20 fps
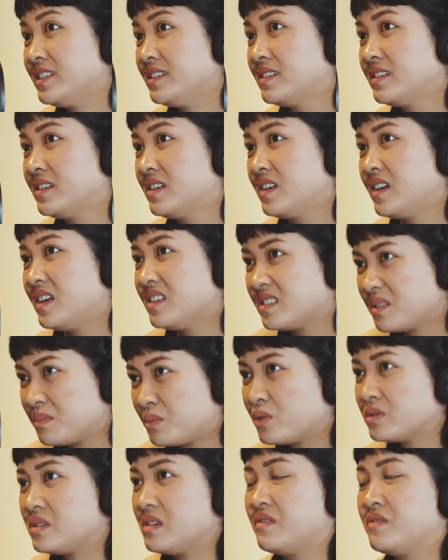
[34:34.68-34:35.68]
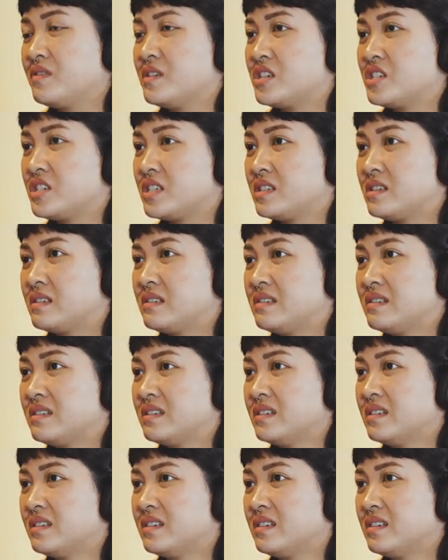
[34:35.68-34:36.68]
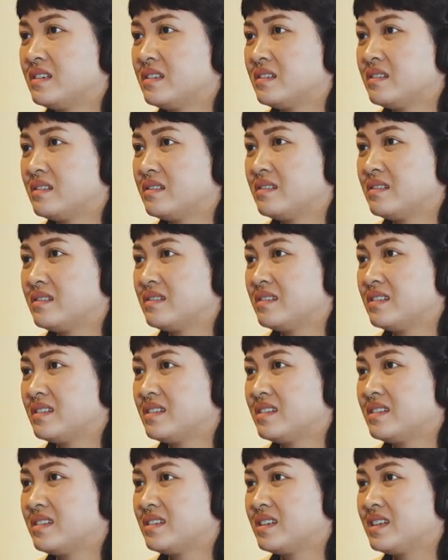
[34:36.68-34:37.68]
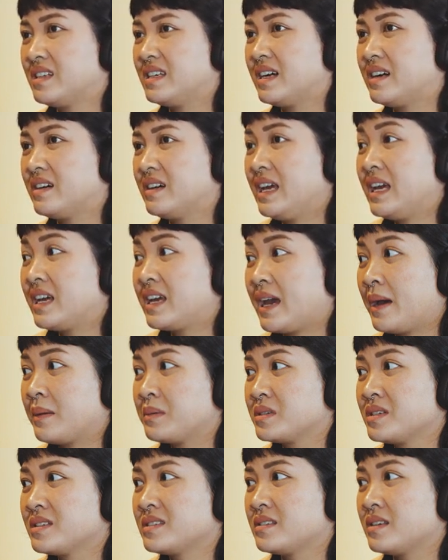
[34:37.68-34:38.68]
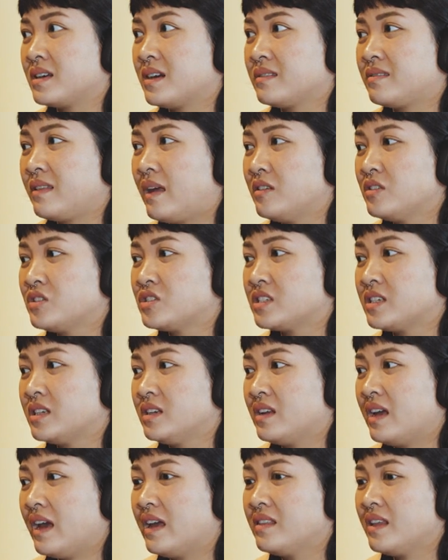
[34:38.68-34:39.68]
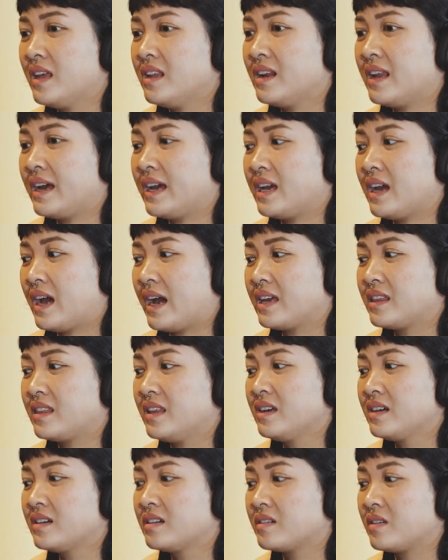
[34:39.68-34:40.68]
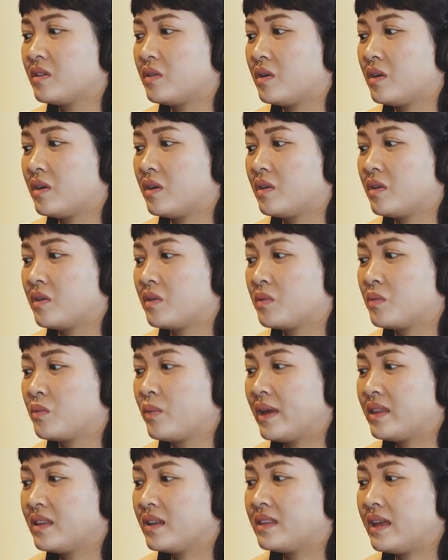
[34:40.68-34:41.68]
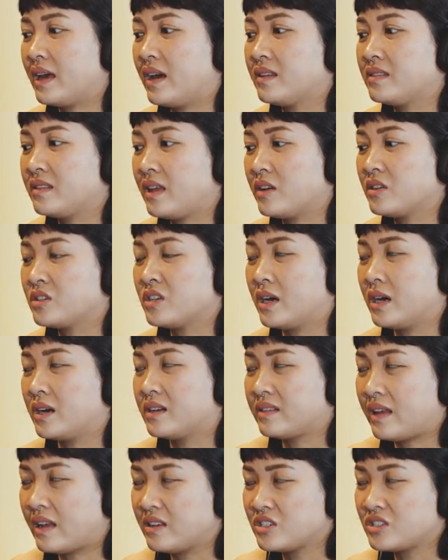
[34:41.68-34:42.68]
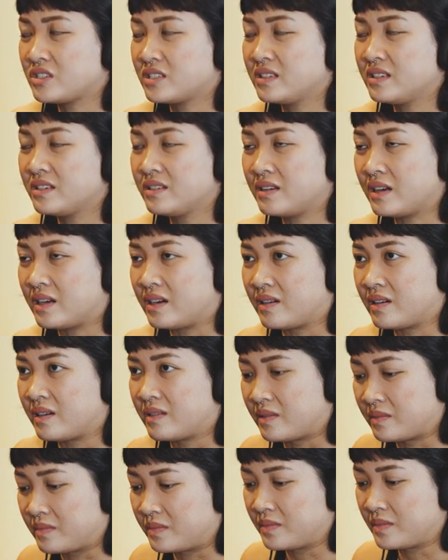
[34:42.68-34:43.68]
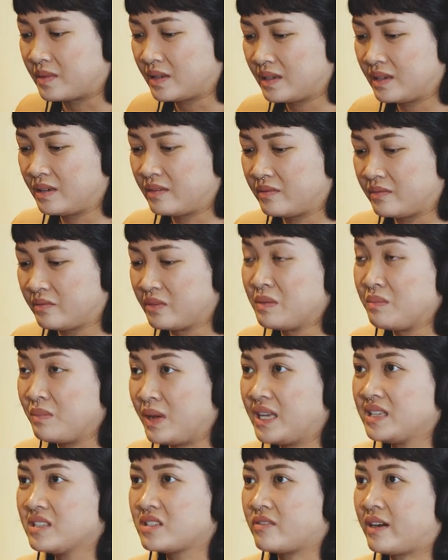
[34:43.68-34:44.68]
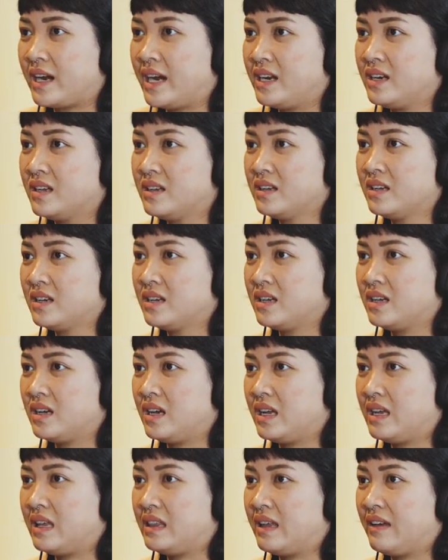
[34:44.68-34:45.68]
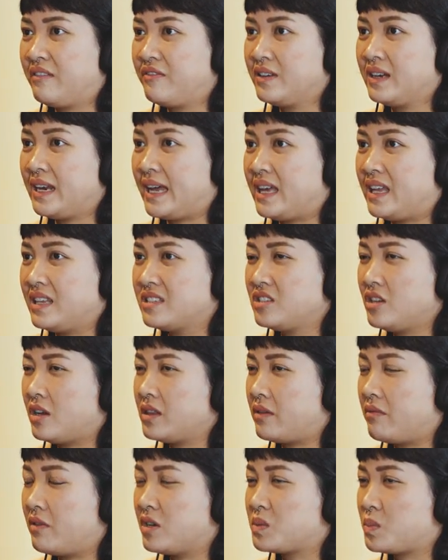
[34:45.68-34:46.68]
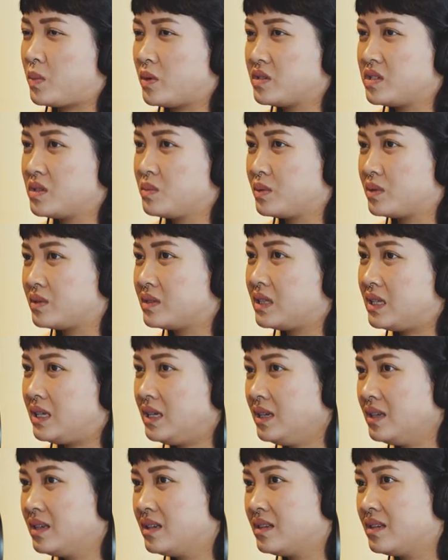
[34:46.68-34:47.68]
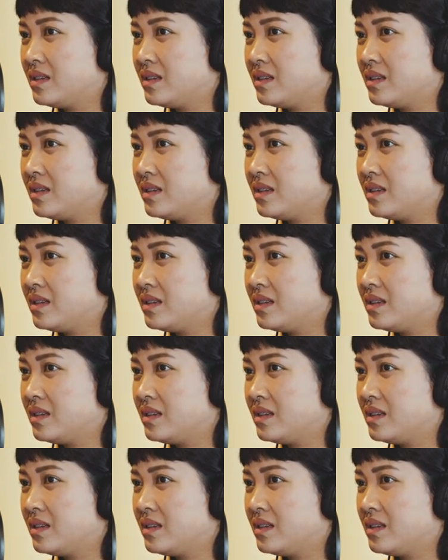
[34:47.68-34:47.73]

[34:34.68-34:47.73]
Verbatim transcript: mm. it's the most efficient. Oh, okay. Yeah, it captures attention. And then, like, I think uh, whether that atten attention uh, remains, right, they feel like it's not their responsibility